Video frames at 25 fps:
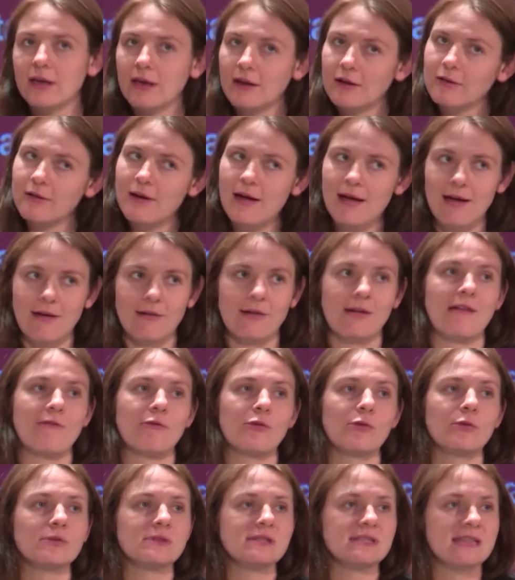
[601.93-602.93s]
all get around and
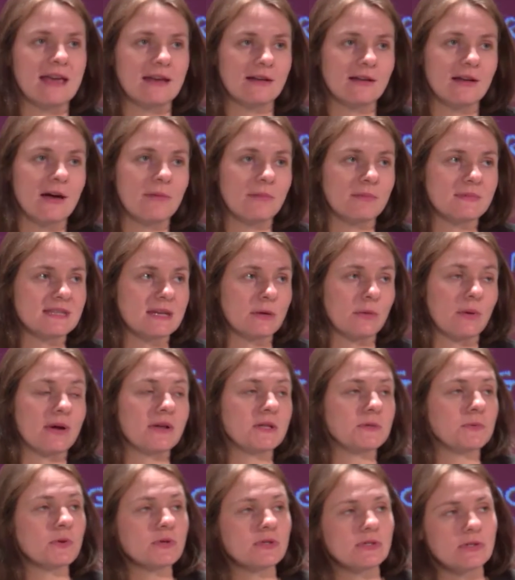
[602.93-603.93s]
everyone stand up and say, well, I
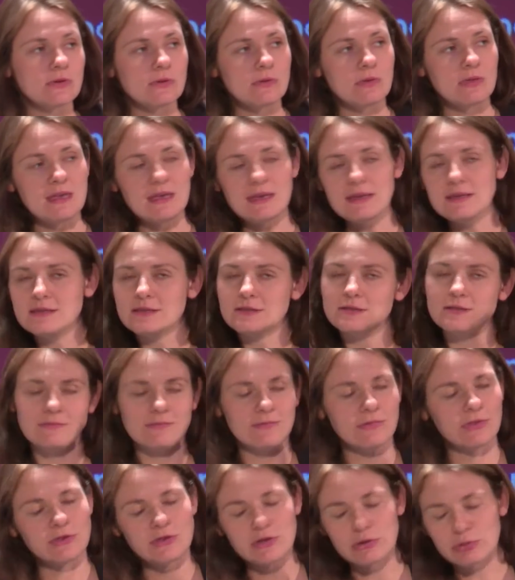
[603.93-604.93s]
was supposed to do these
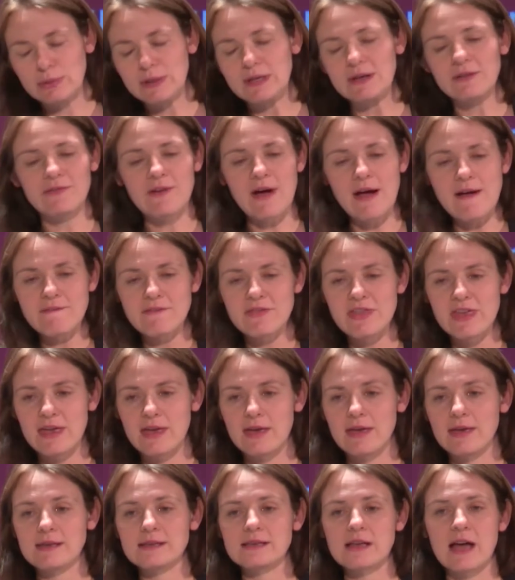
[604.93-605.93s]
three to five
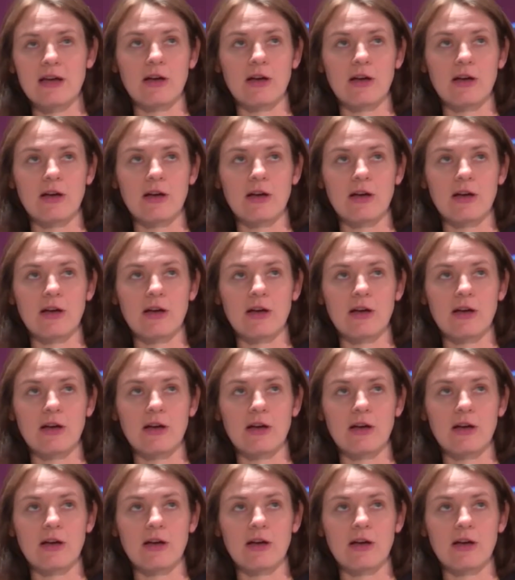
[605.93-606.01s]
things.